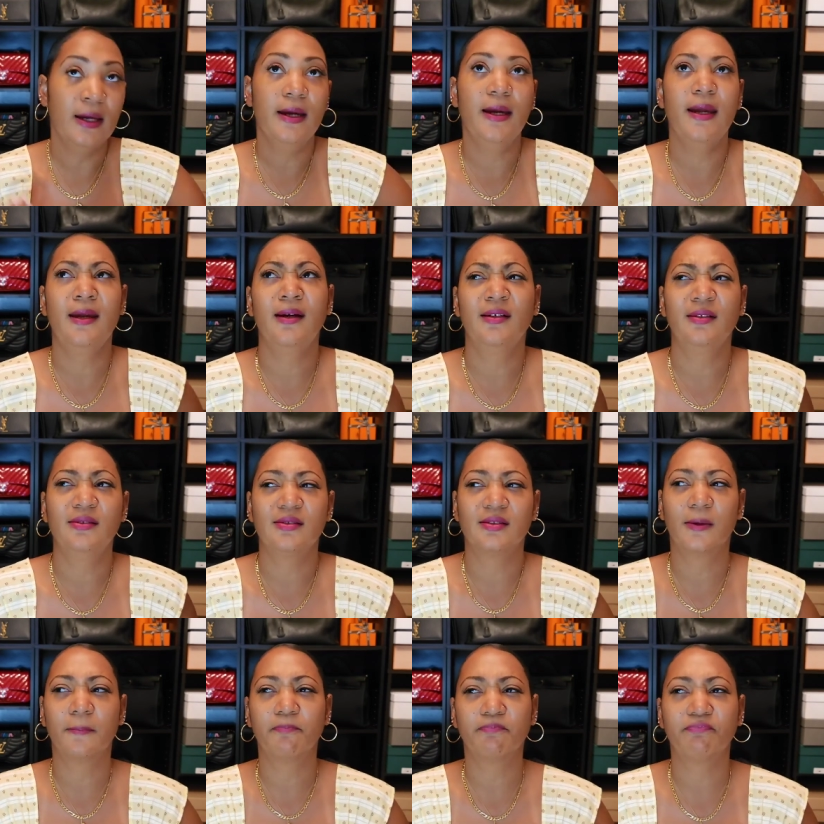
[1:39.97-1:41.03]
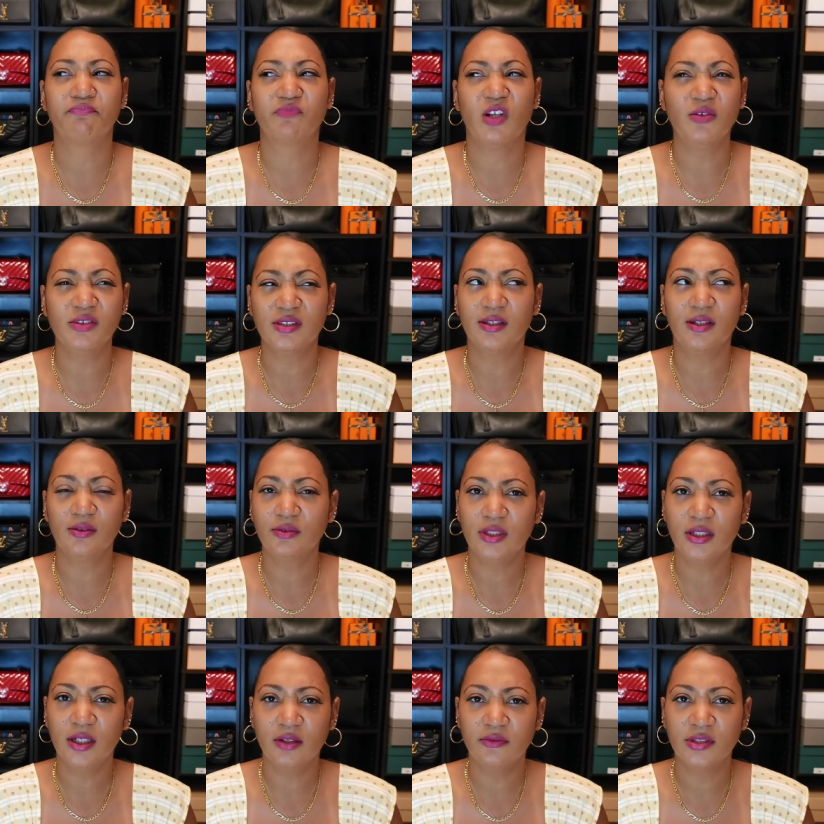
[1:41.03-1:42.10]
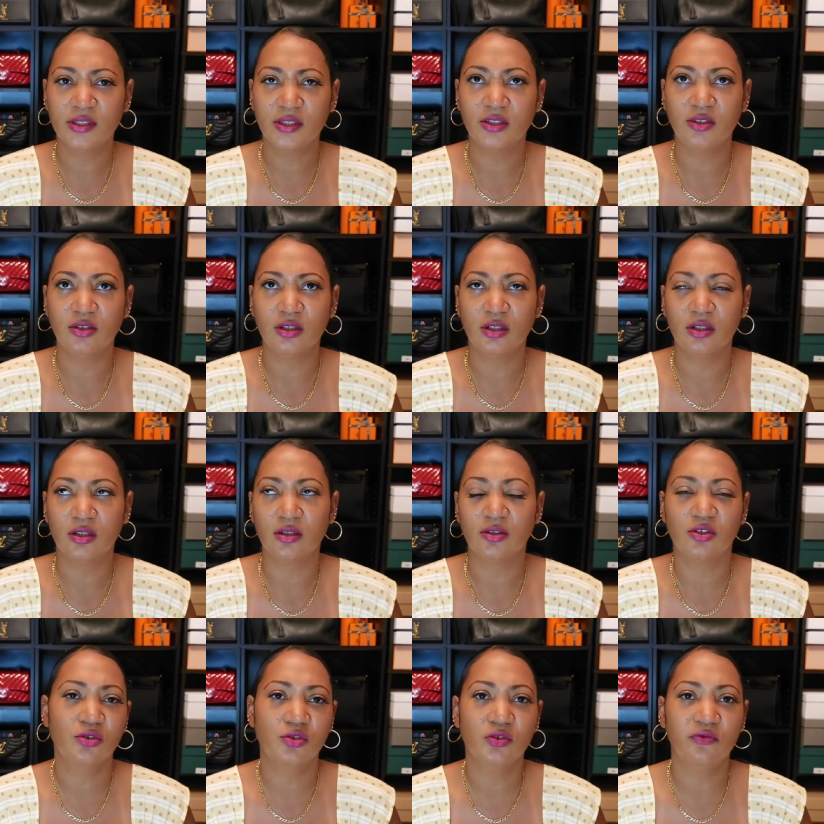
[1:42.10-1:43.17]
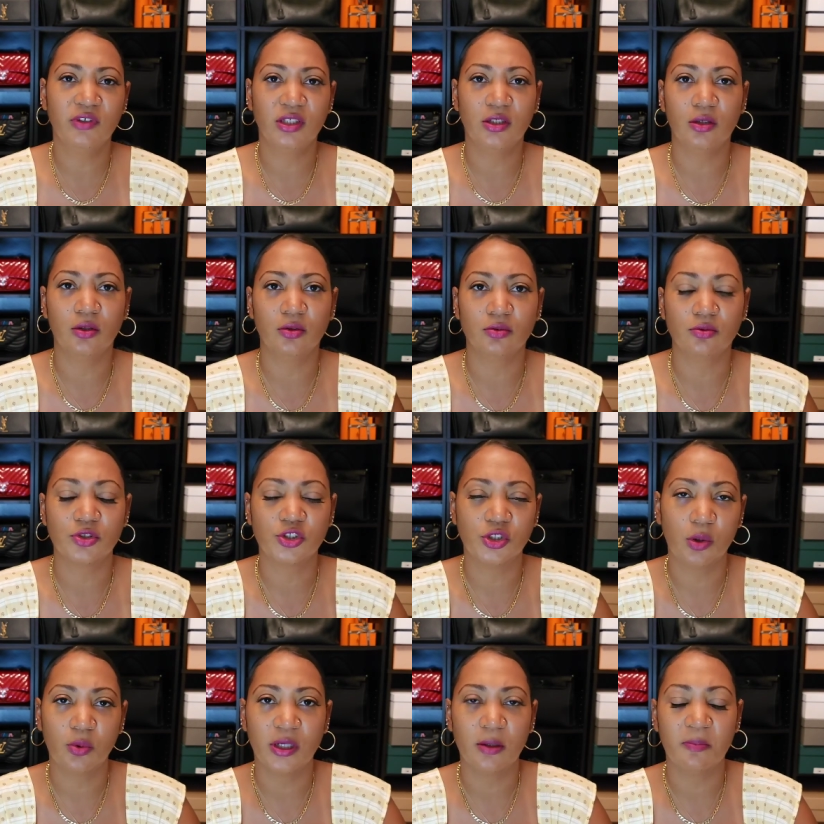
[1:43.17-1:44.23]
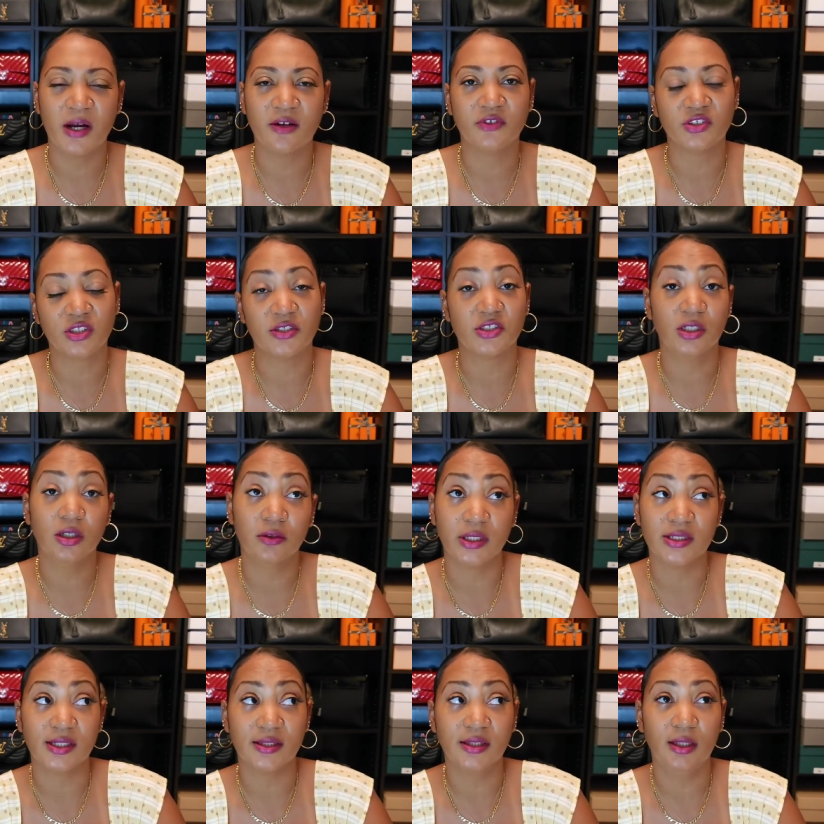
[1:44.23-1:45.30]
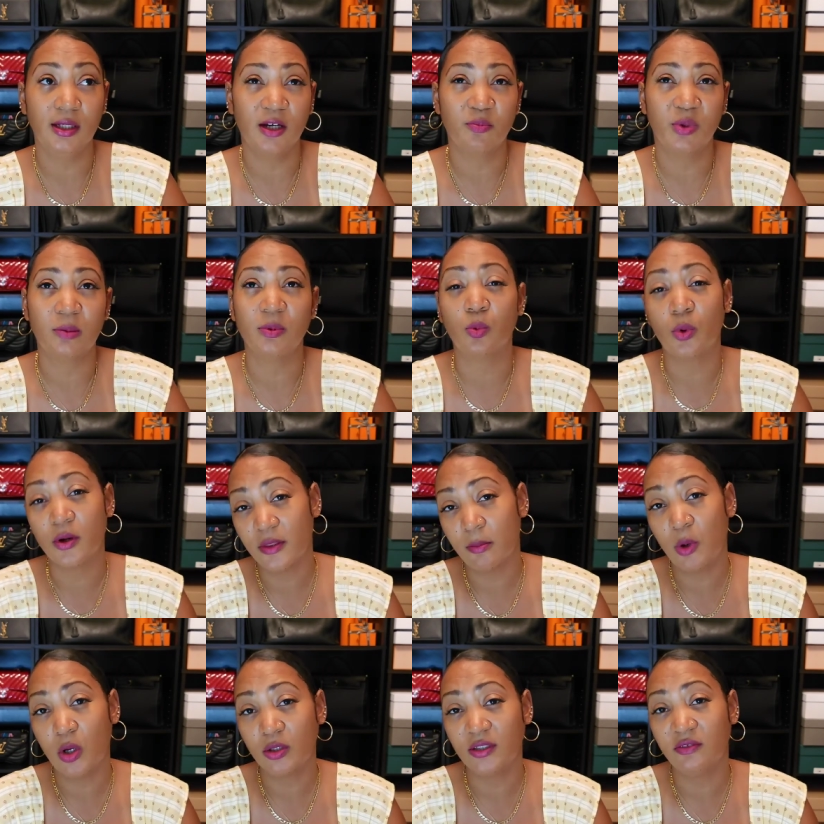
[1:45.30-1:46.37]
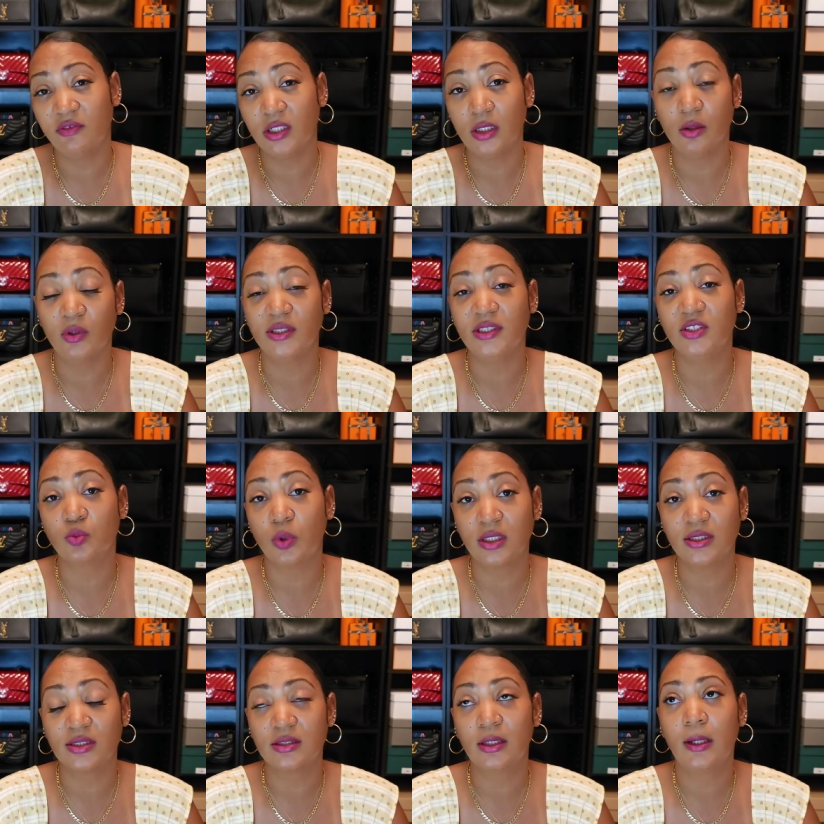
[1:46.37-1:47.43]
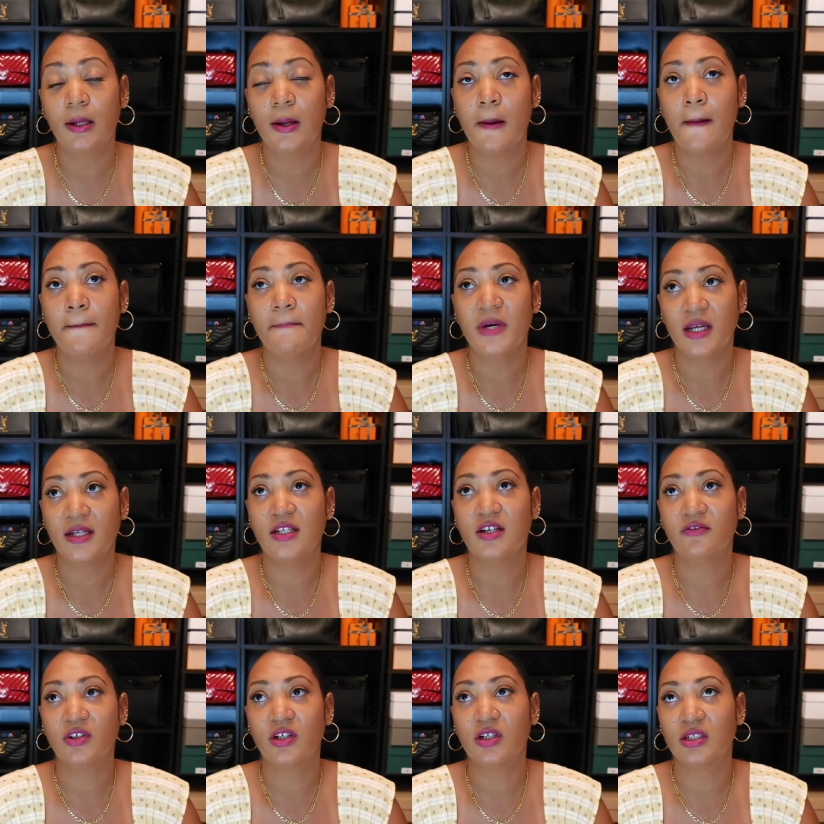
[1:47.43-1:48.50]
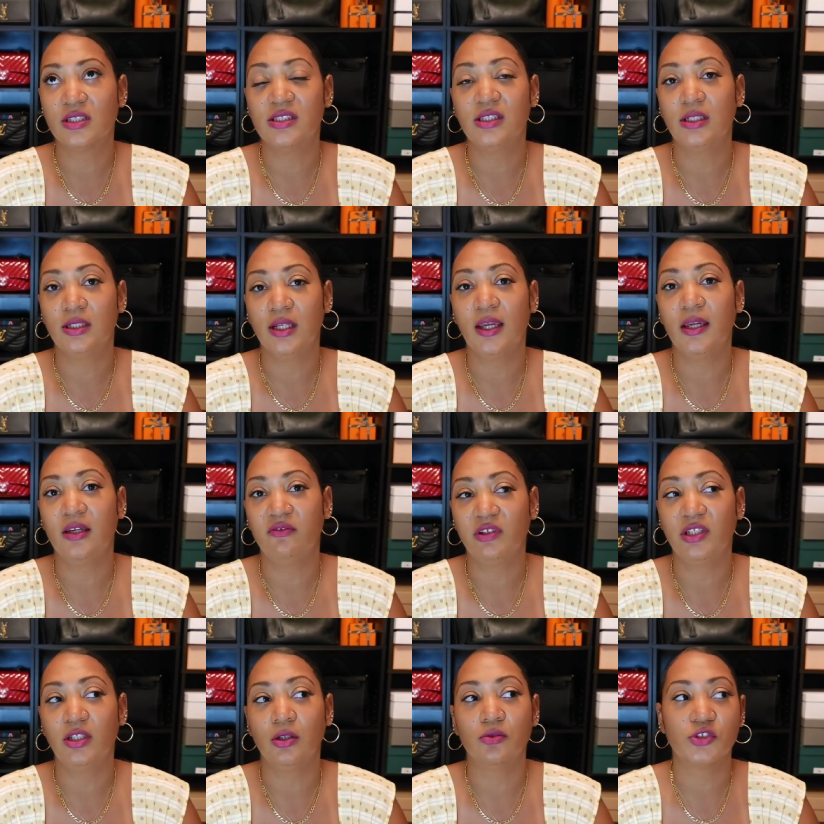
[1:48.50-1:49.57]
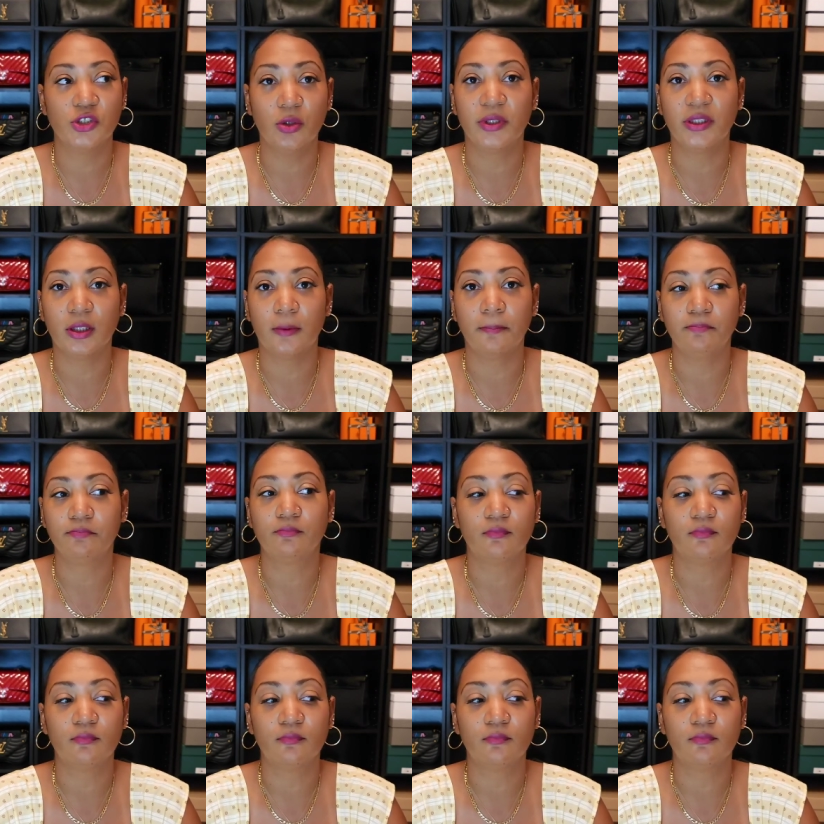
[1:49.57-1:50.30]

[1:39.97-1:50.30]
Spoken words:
And I was like, I don't think I ever did a YouTube video showing my Versace earrings. I think I probably wore them all in a video at least once, but I never did a video showing them.